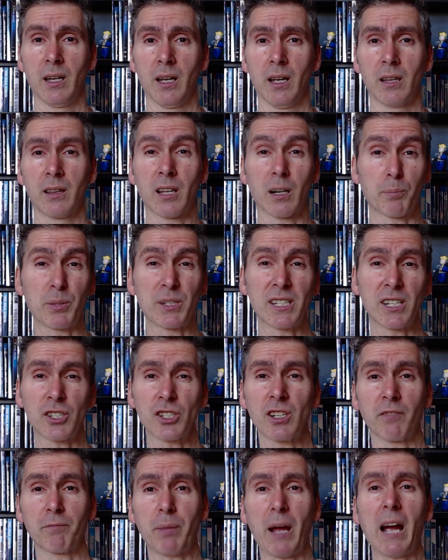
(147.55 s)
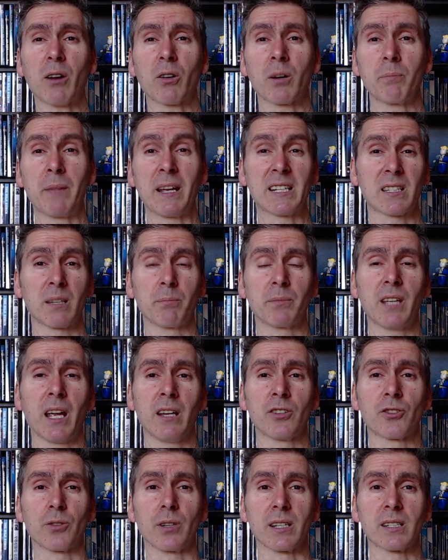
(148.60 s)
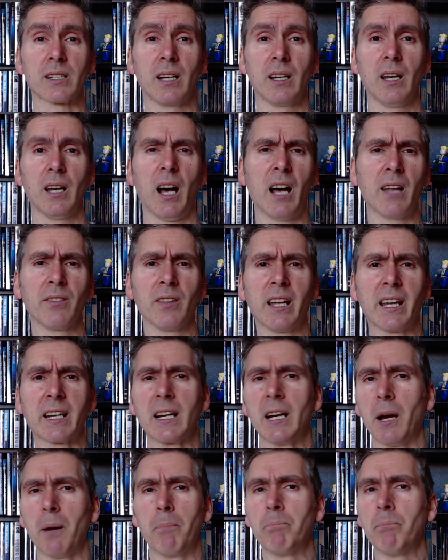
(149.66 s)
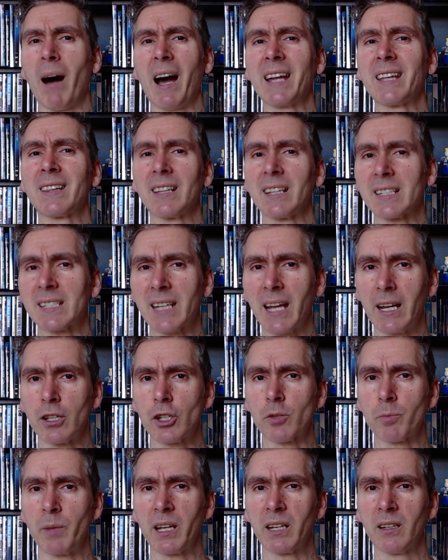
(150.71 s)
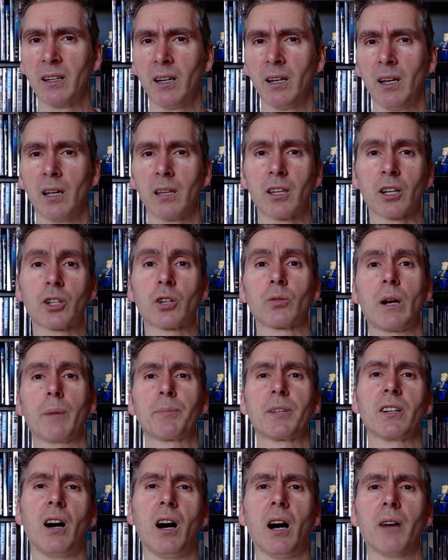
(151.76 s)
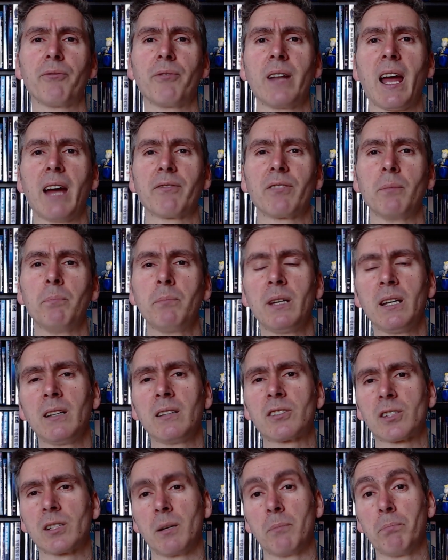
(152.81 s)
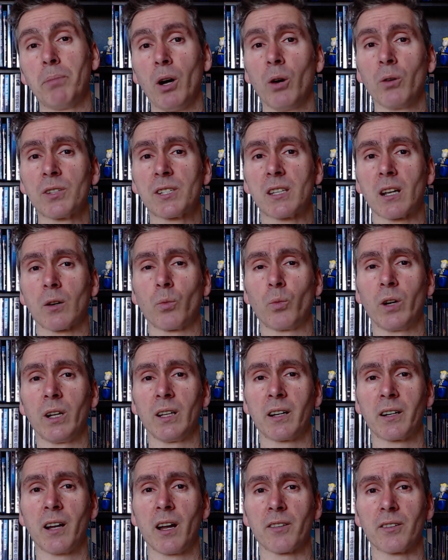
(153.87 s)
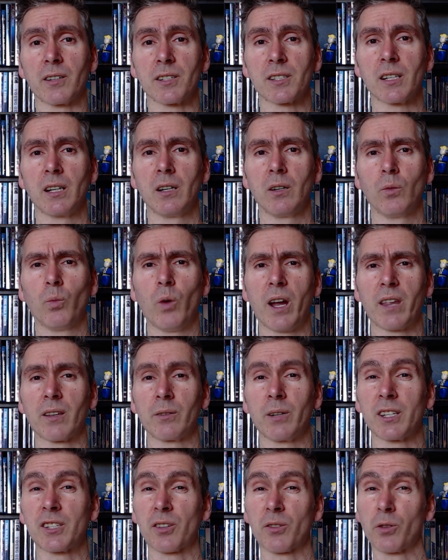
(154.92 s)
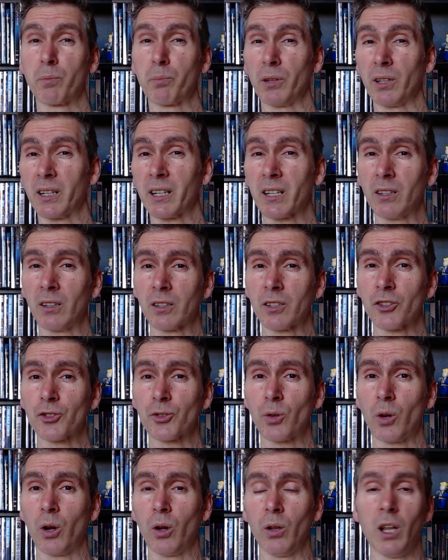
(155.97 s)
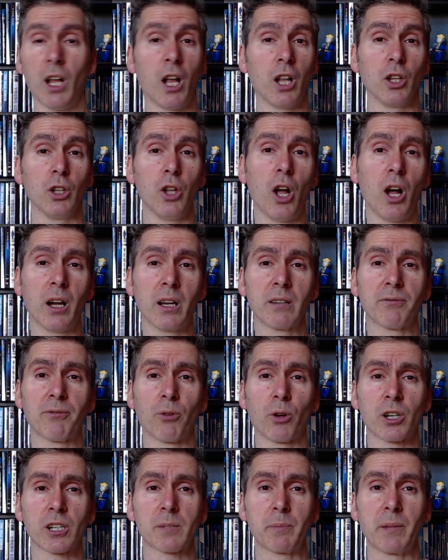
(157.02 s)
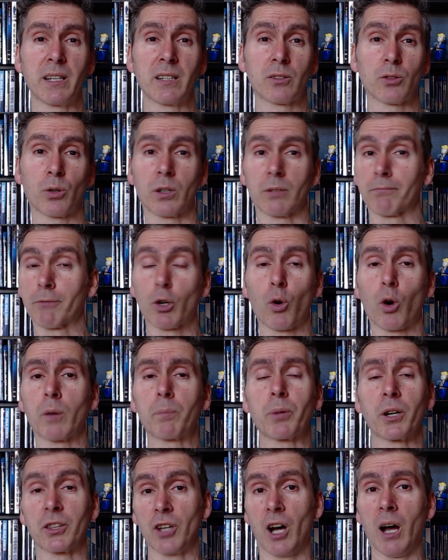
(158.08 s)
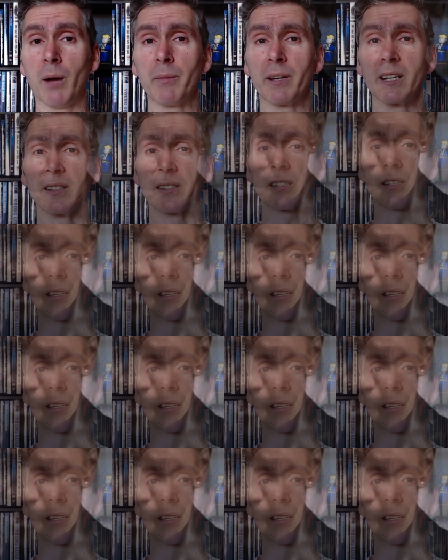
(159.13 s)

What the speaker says: Their position of power makes them dangerous. Unlike mindless henchmen, the Corrupted often have the means to impose their will on others, whether it's through political control, law enforcement, or corporate dominance.